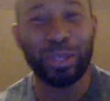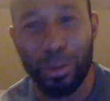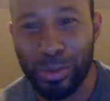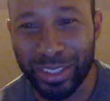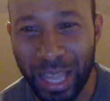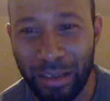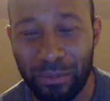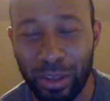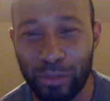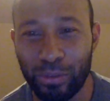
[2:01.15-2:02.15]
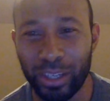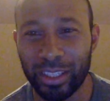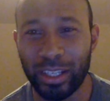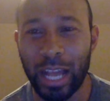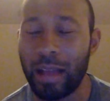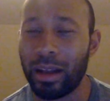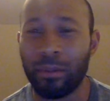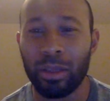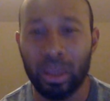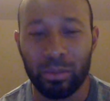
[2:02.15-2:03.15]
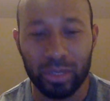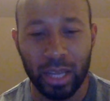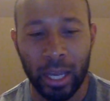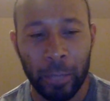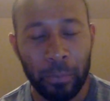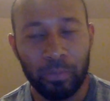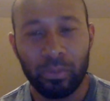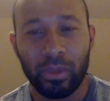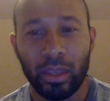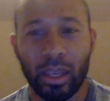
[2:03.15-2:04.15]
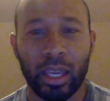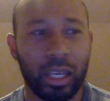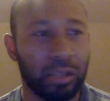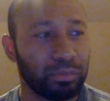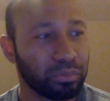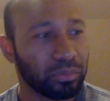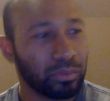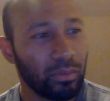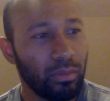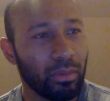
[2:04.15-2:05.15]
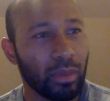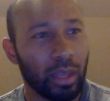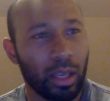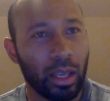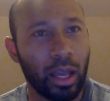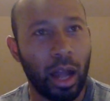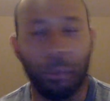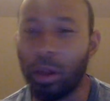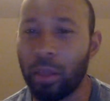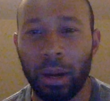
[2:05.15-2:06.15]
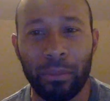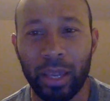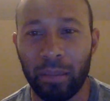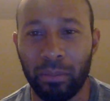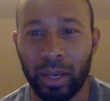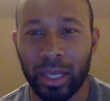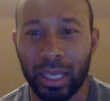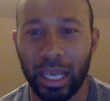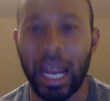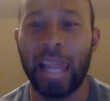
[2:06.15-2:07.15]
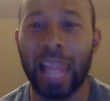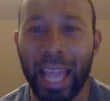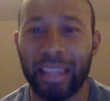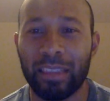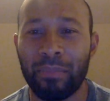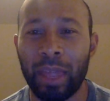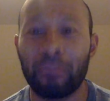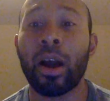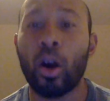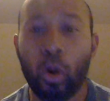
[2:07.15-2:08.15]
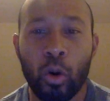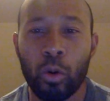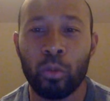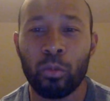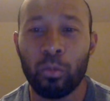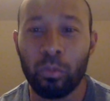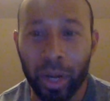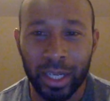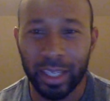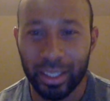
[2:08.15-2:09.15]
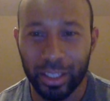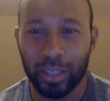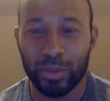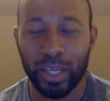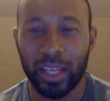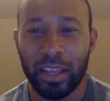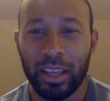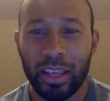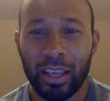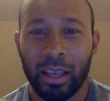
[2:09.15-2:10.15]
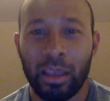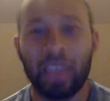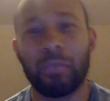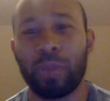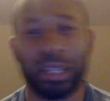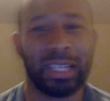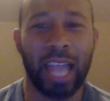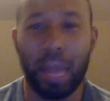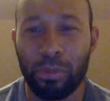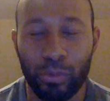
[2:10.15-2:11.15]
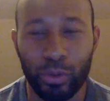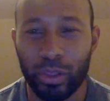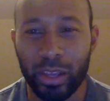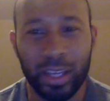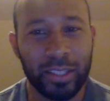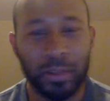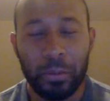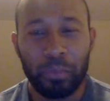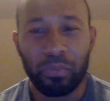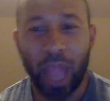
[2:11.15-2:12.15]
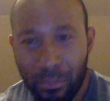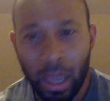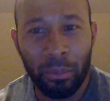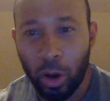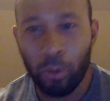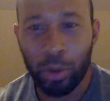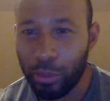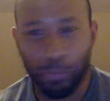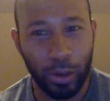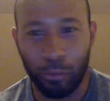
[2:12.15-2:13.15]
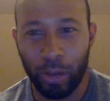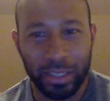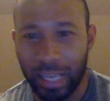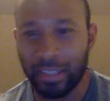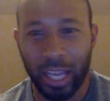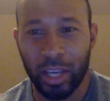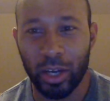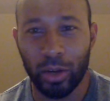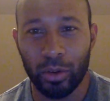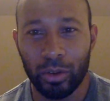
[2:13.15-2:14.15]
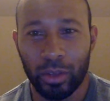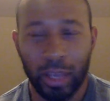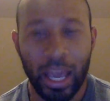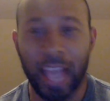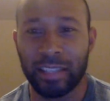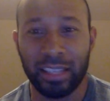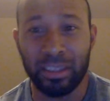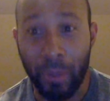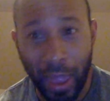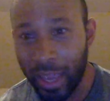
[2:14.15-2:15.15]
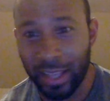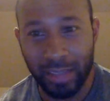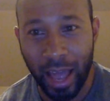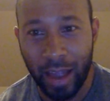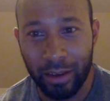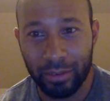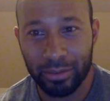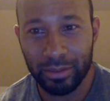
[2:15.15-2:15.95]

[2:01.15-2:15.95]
a numbers type of motherfucker. You know, I'm a numbers guy, and I'm all about making money. And I like to make my own money. You know what I'm saying? The business I had before this, I made my own motherfucking rates as I go. As the demand gets higher,